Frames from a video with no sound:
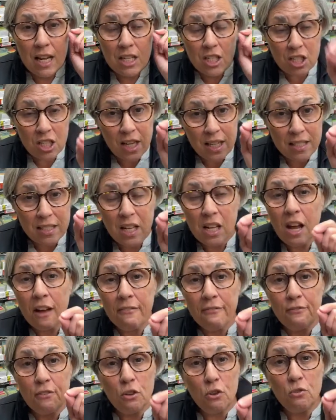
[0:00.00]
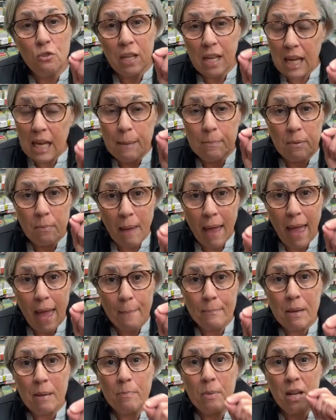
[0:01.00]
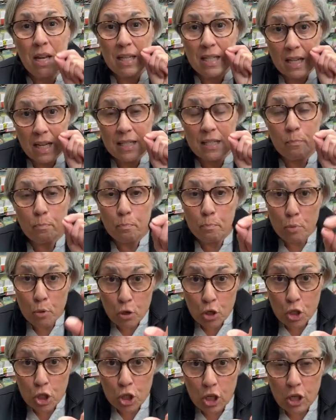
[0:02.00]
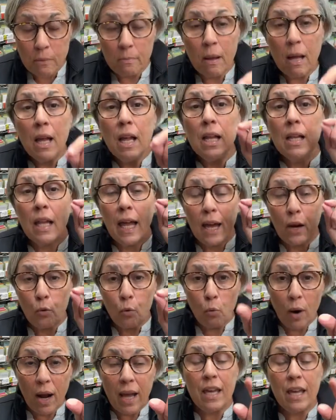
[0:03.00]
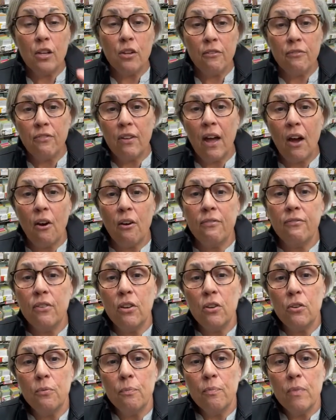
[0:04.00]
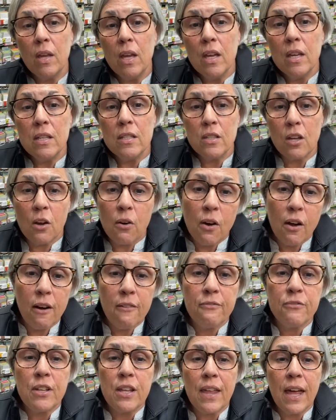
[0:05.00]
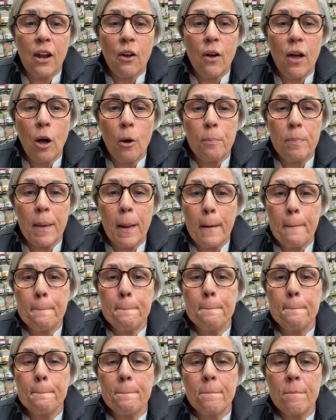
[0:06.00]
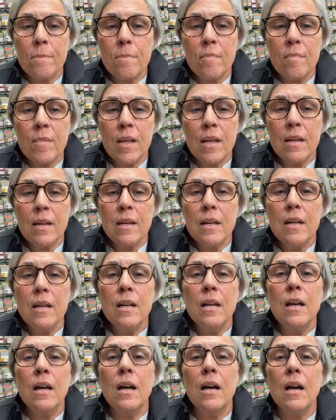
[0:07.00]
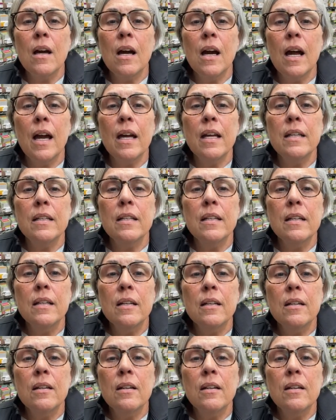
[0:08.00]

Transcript: uh, just enough food to keep them happy, but it doesn't push them like regular flour food. So hopefully that'll help you. All right.